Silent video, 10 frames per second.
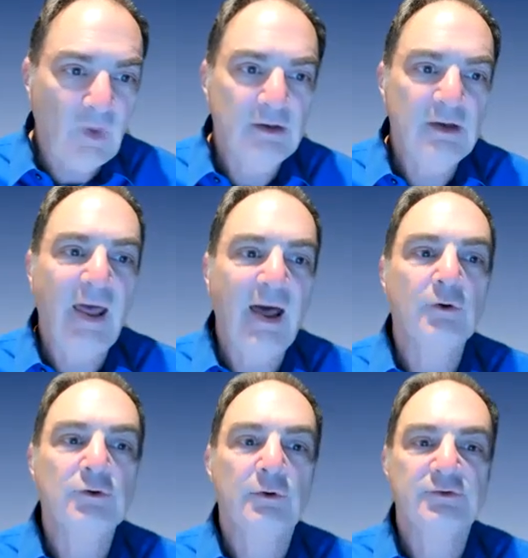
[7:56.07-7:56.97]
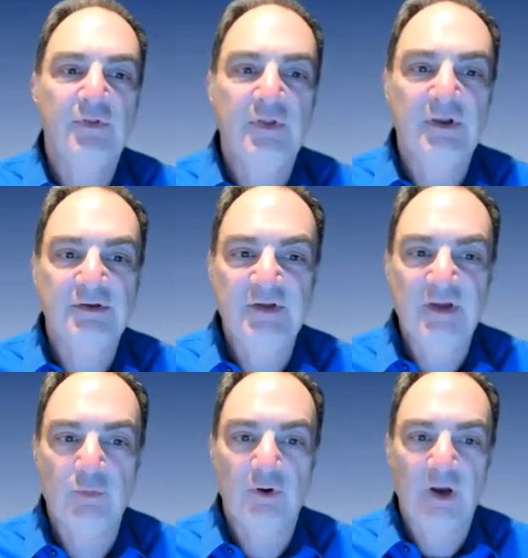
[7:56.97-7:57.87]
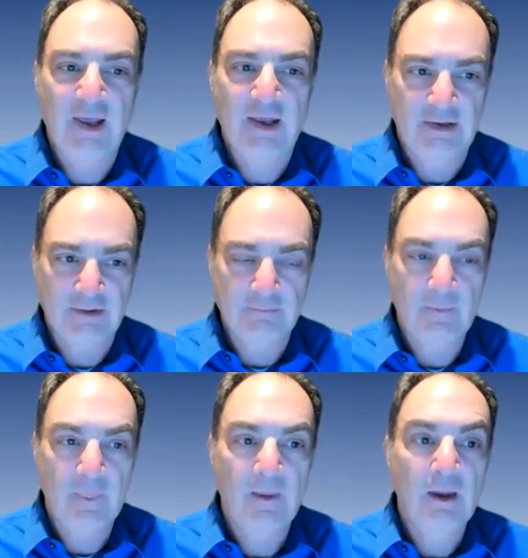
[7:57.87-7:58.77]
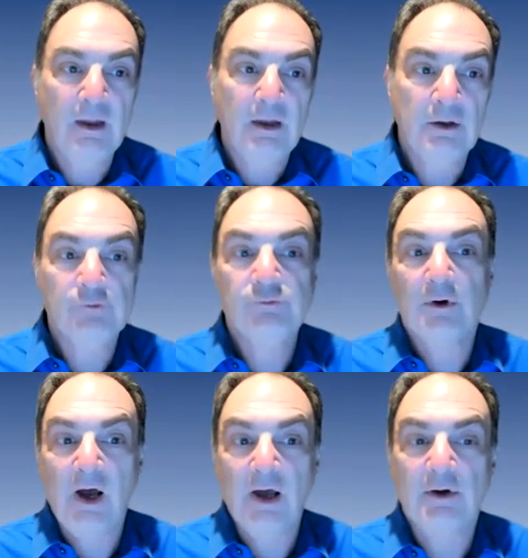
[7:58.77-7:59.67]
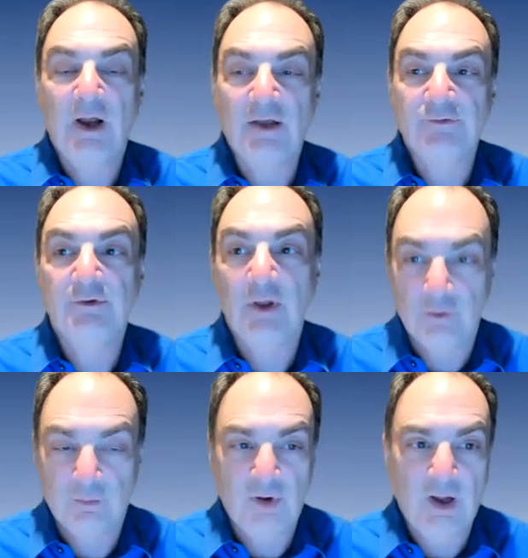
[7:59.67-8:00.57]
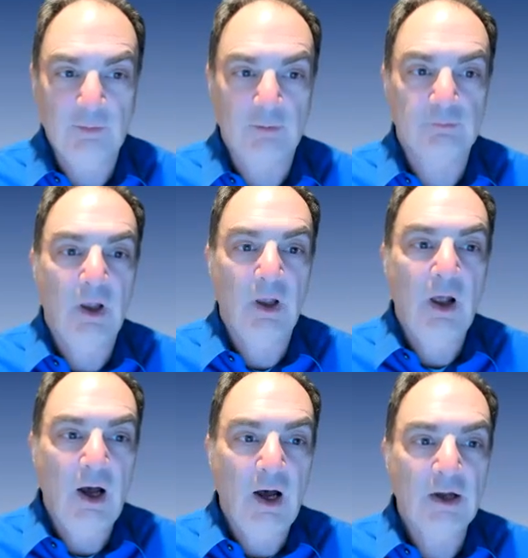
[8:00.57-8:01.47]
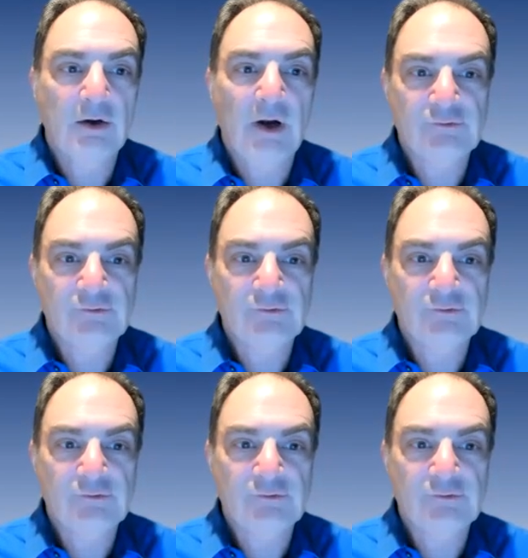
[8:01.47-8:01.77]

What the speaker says: Now you're into the deeper editing. Here's where Otter has another problem. Otter has